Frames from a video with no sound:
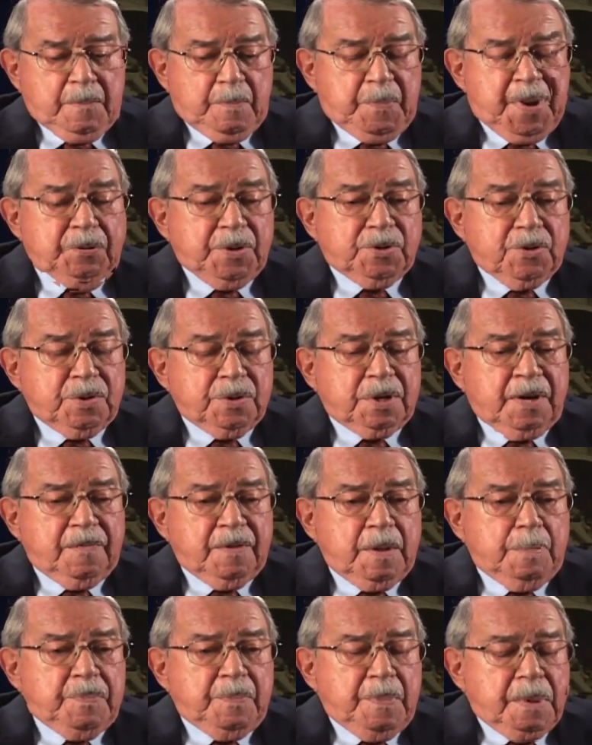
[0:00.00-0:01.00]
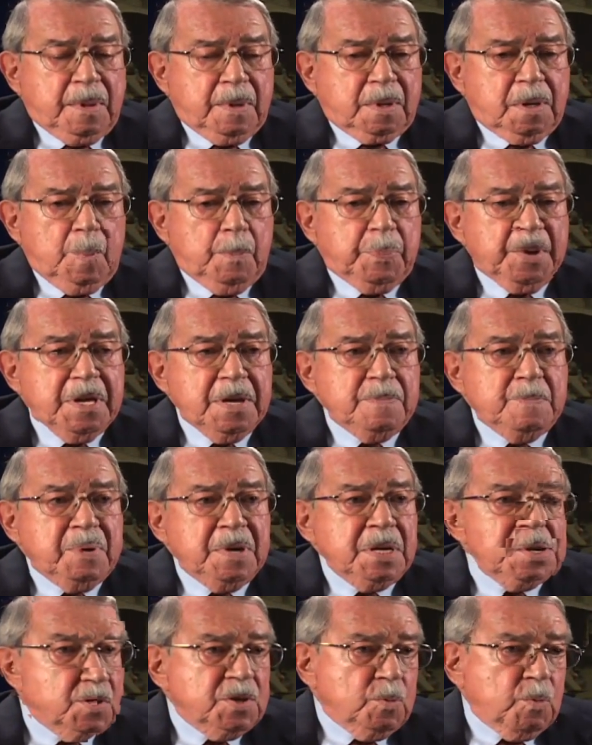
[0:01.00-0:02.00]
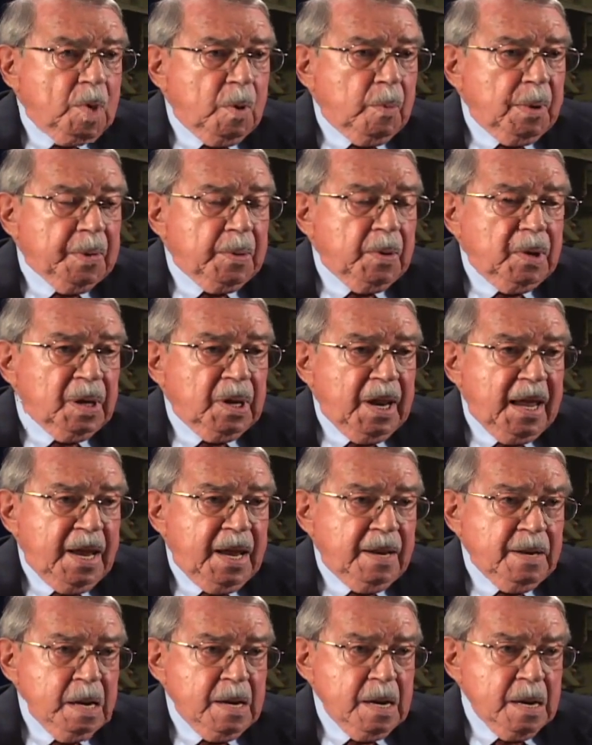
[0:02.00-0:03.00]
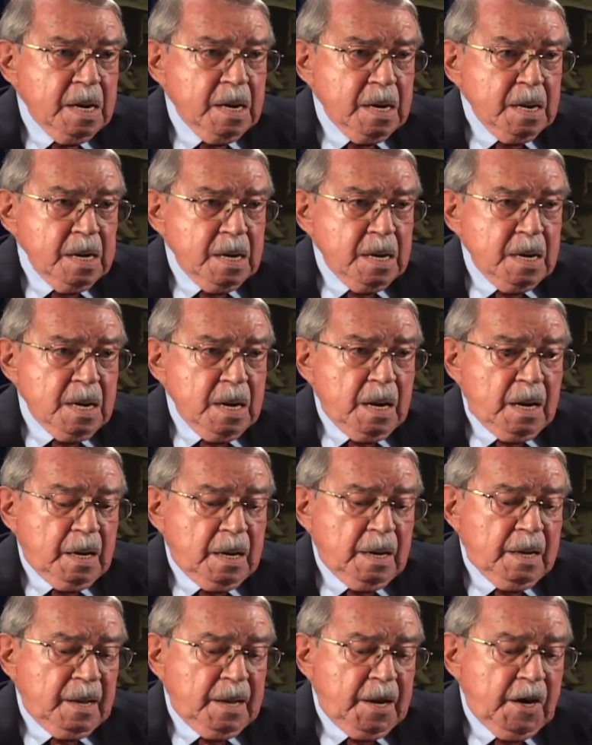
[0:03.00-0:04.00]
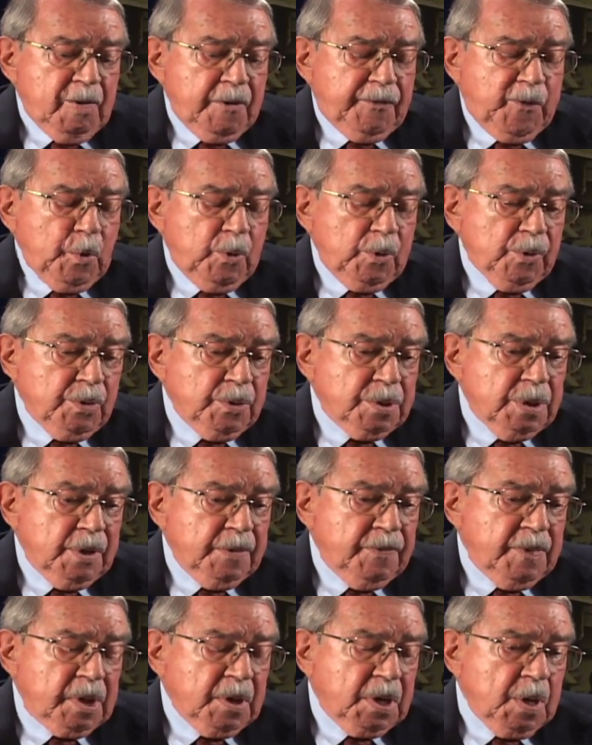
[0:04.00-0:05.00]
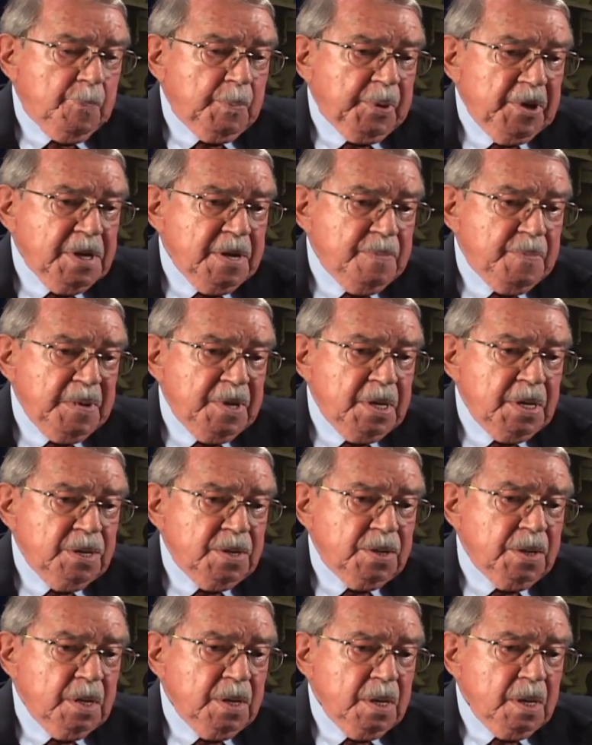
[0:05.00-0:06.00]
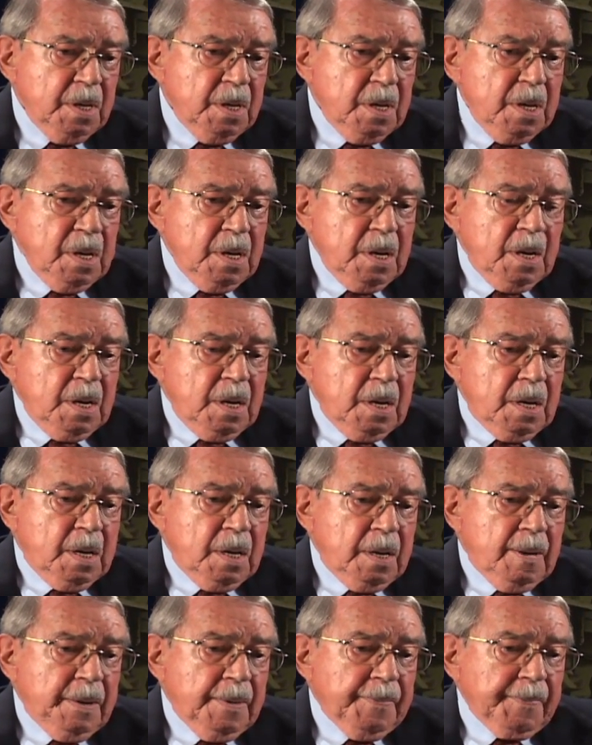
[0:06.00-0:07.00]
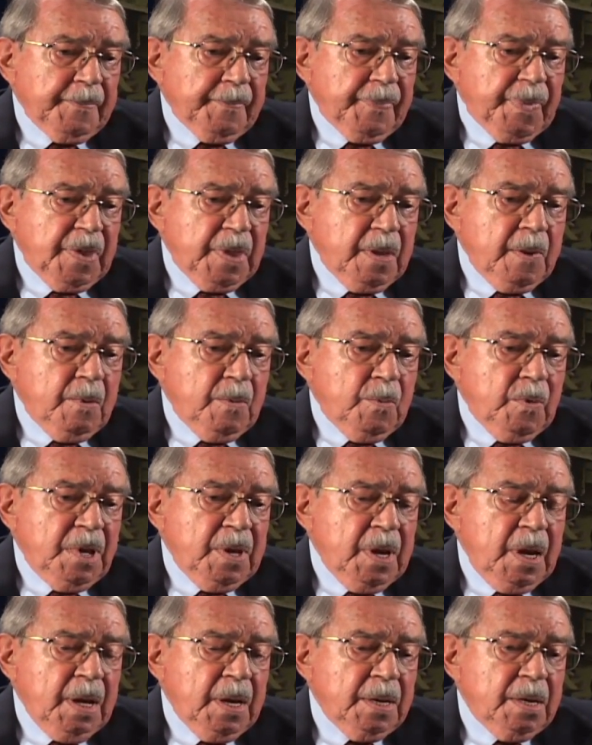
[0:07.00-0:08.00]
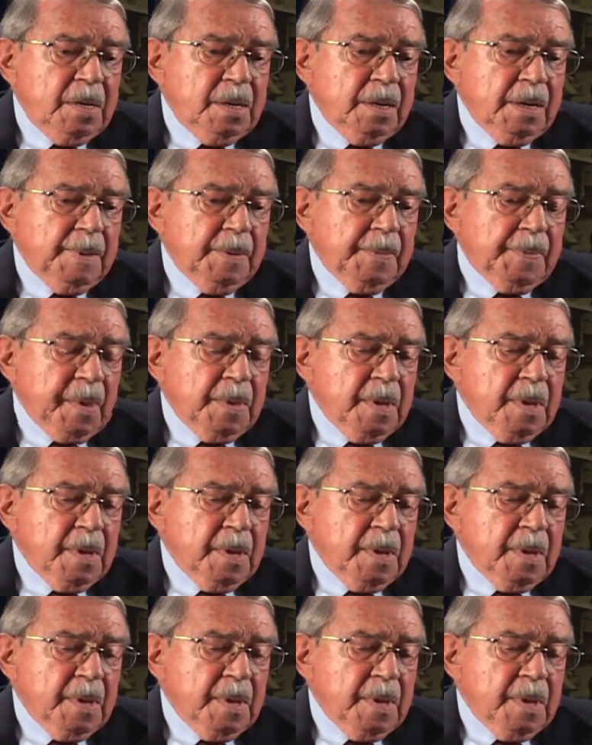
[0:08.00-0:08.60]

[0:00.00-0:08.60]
pictures of the complete beach where we're going to land, uh, air photos of the complete beach. Um, we had uh,